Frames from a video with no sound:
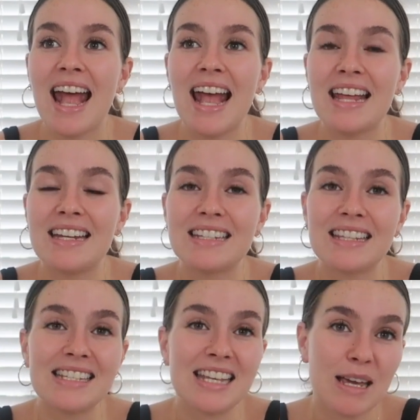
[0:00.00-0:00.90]
and
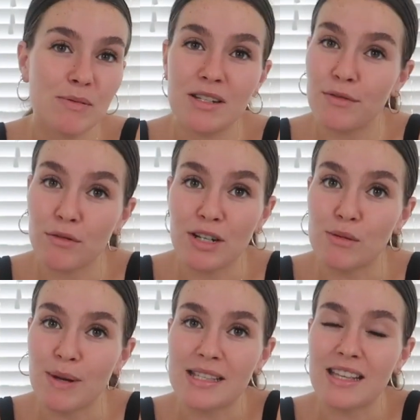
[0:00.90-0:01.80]
there's heaps of different
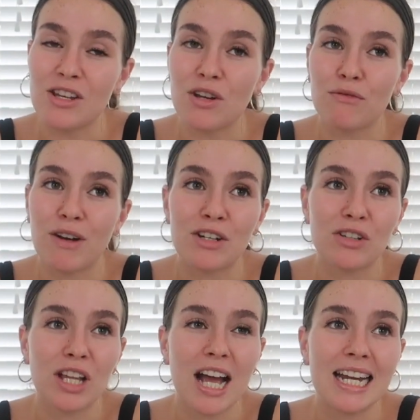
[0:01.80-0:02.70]
recipes that you can find
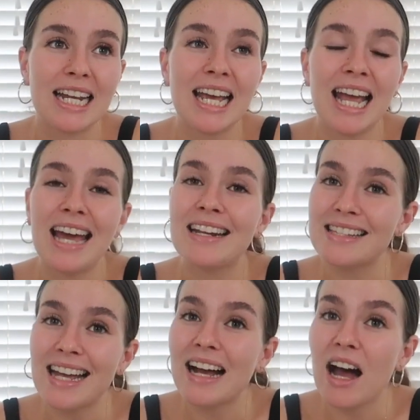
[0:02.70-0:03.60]
online, and it's
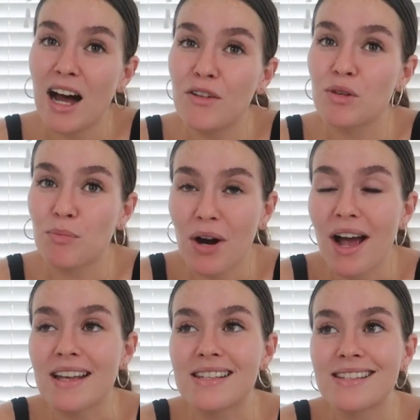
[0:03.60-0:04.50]
like half the
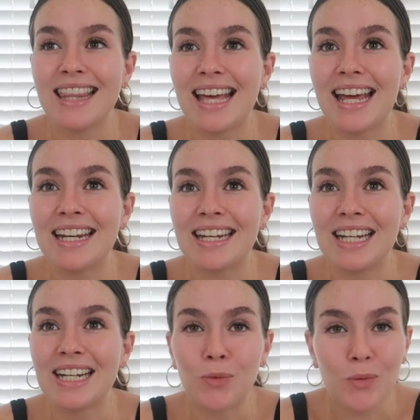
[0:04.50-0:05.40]
price
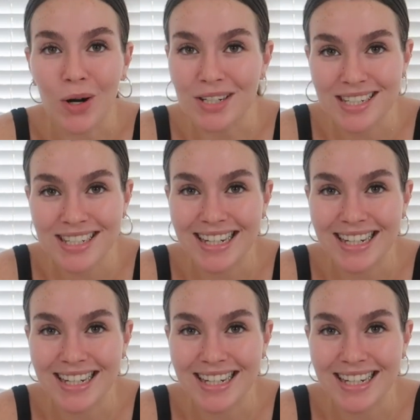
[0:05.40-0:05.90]
than what